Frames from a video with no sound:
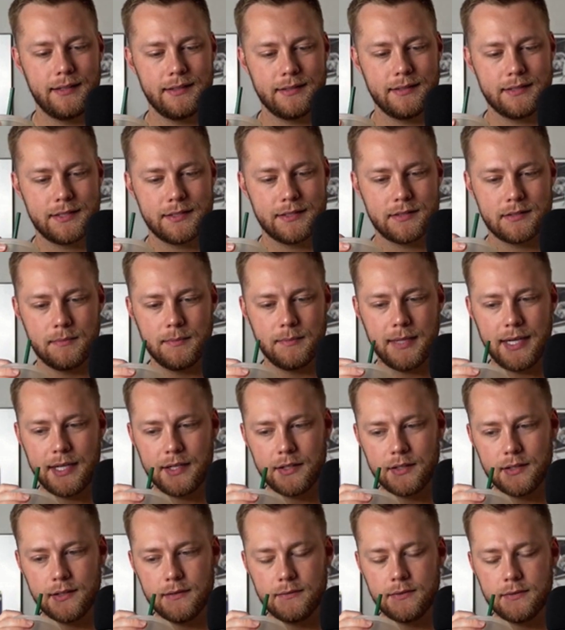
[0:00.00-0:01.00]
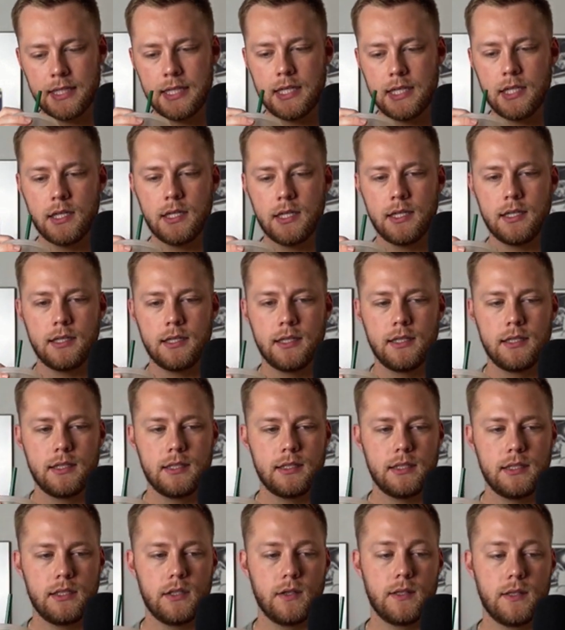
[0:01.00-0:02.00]
It's just a matter of,
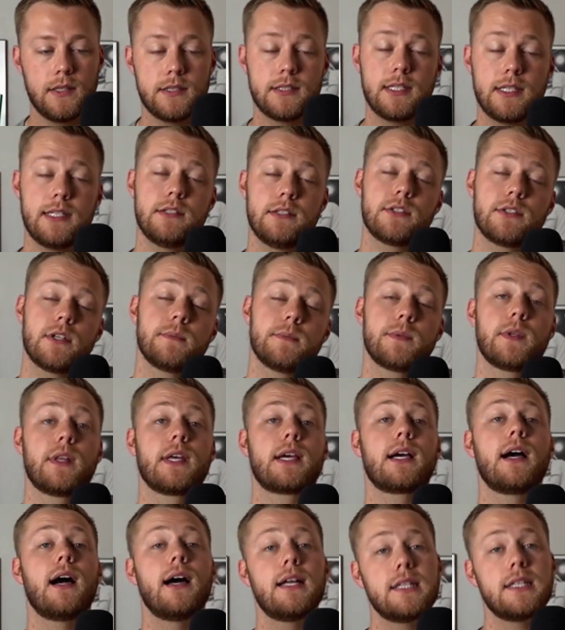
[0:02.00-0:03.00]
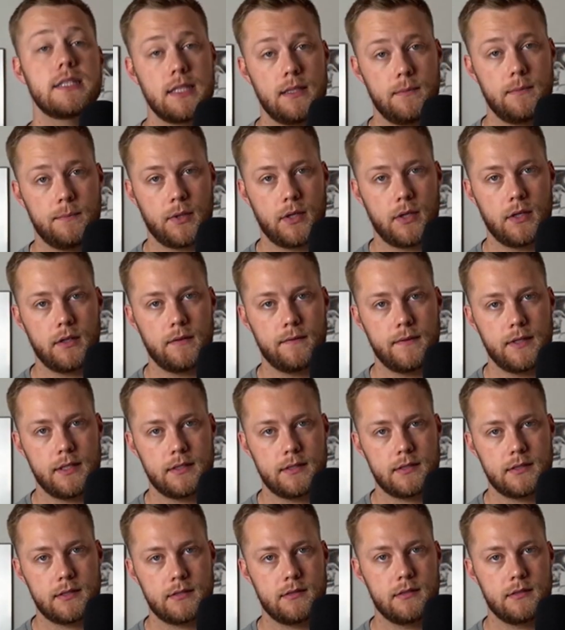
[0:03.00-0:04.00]
as in terms of the content part of
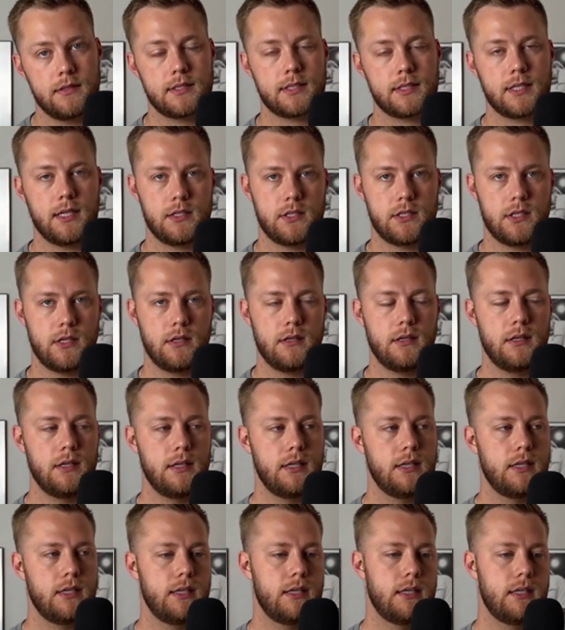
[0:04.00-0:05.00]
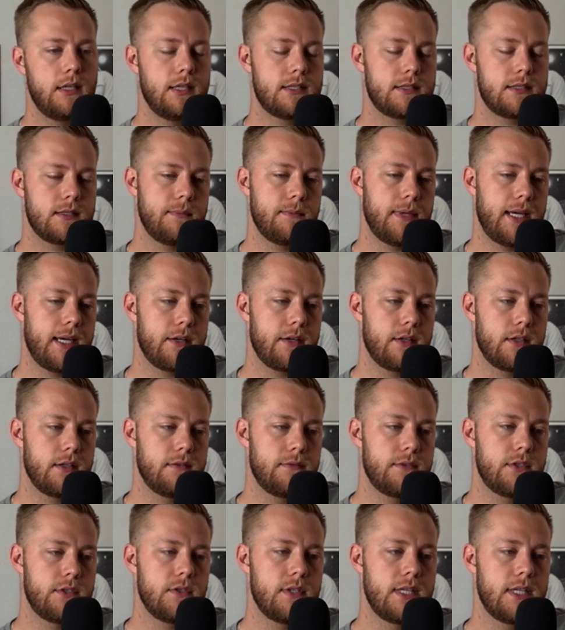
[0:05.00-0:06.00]
this discussion, it's a matter of,
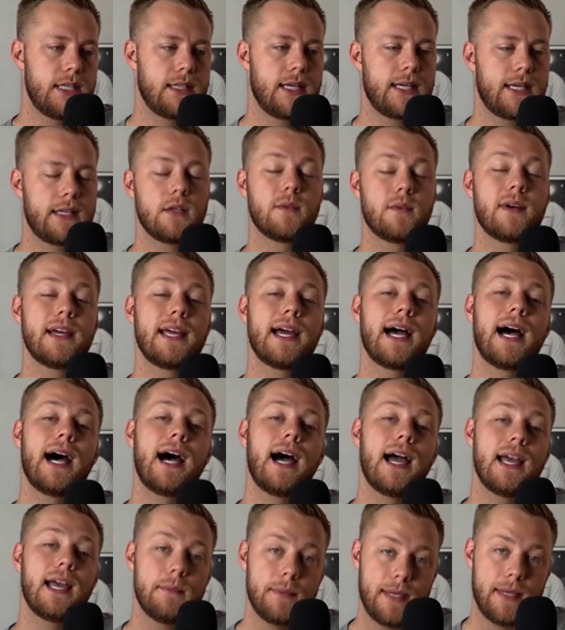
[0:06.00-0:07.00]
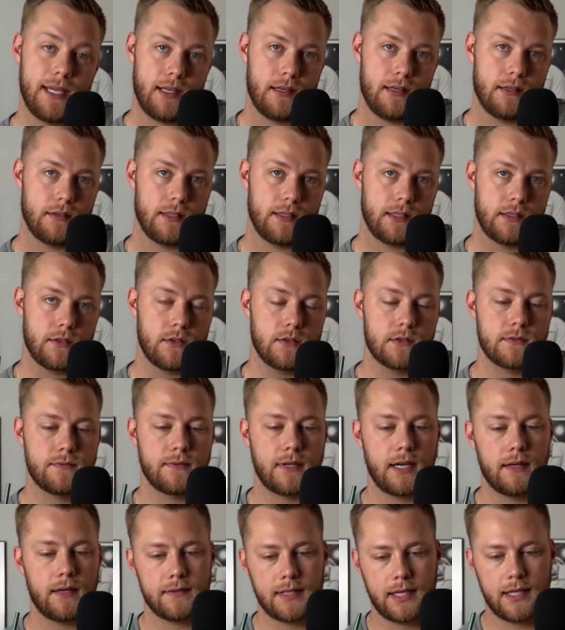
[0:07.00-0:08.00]
do they like the way I am handling those
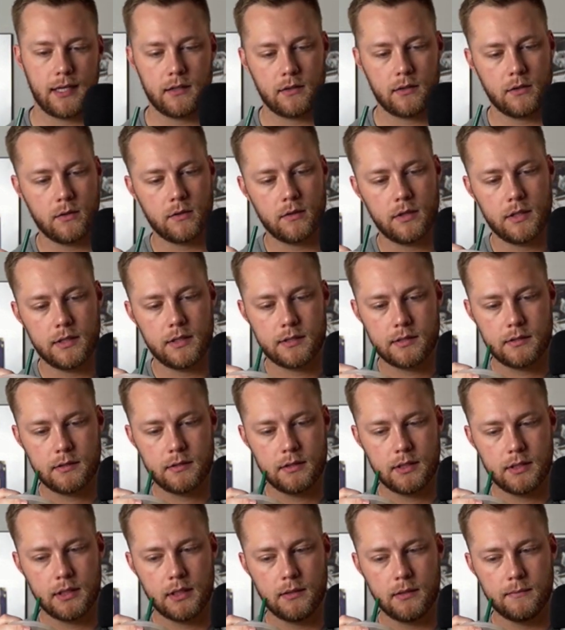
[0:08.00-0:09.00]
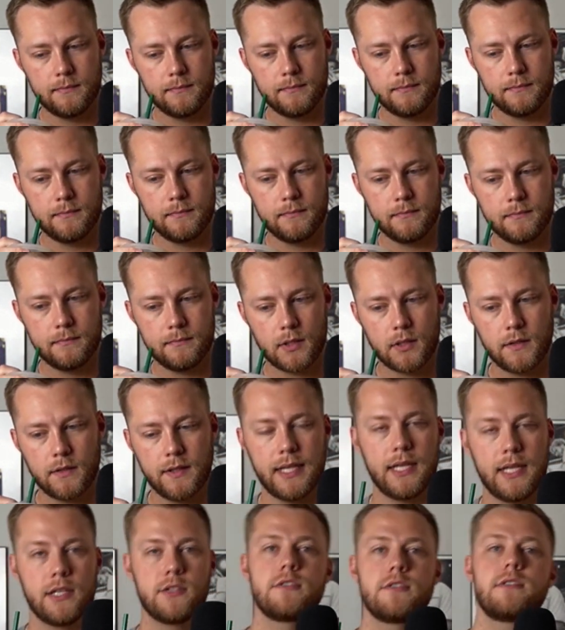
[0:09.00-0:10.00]
5 categories? Are they
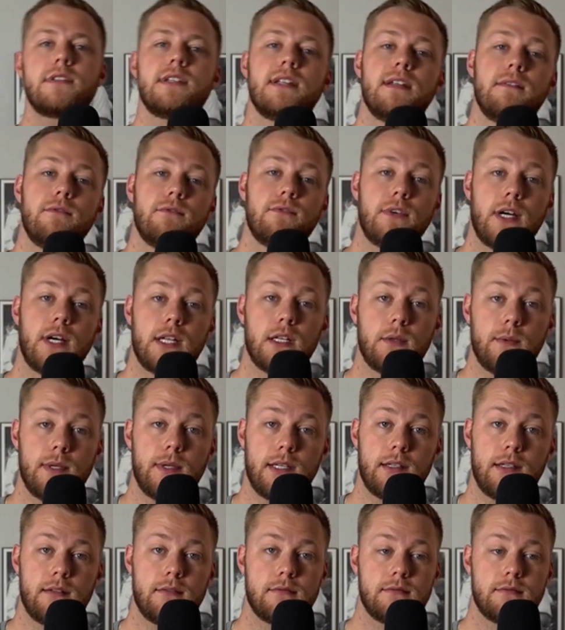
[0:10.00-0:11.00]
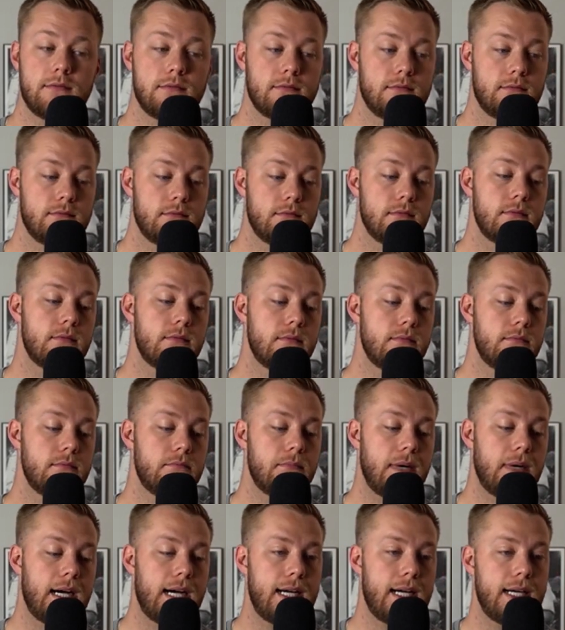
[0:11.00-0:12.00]
interested in following
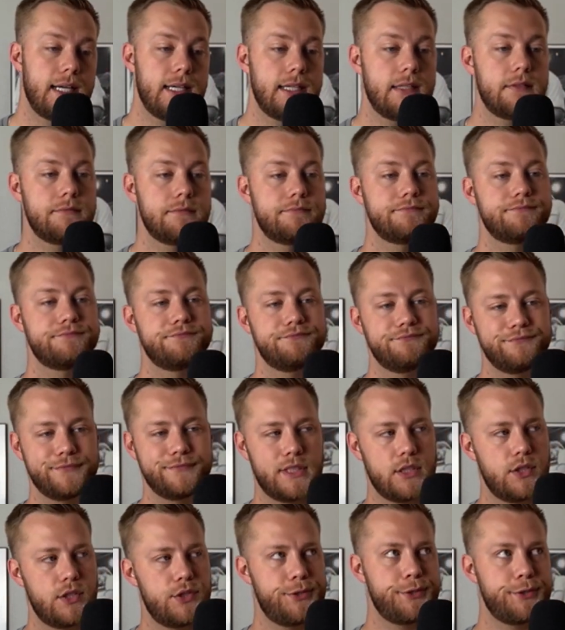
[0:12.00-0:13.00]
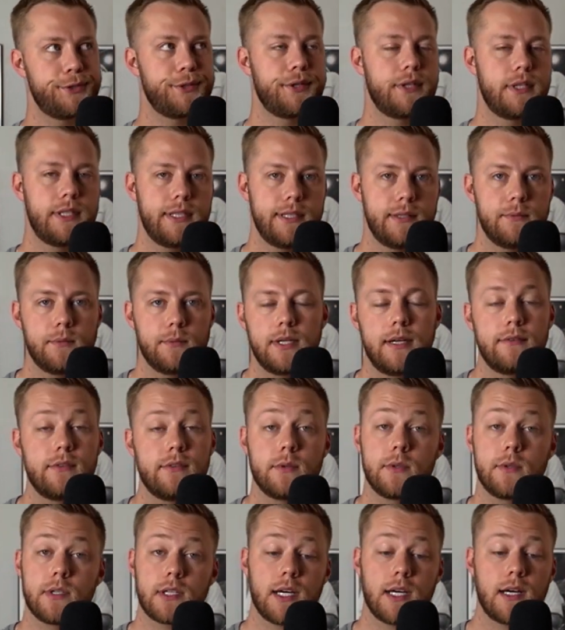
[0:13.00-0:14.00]
my journey, whatever you
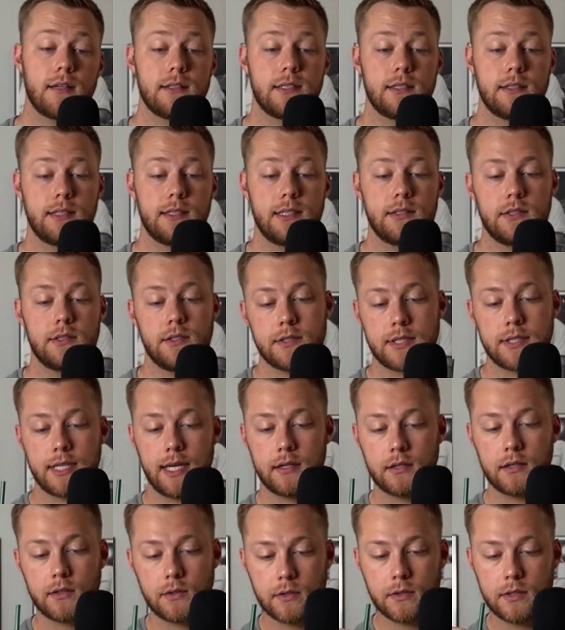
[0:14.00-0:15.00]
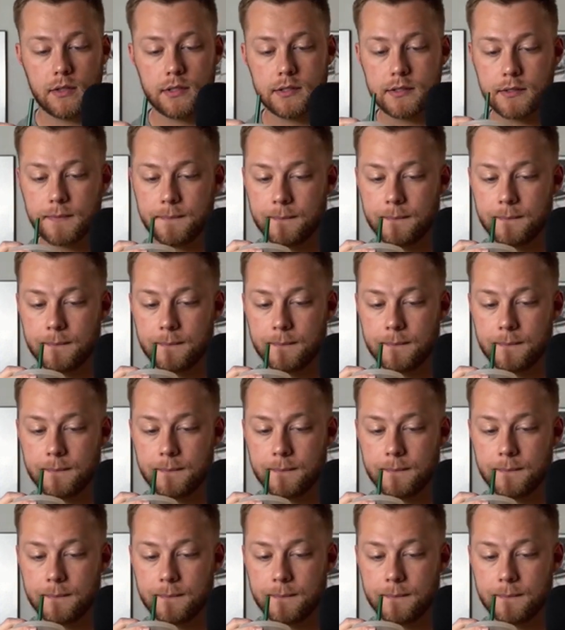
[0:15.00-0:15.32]
want to call it, in those categories?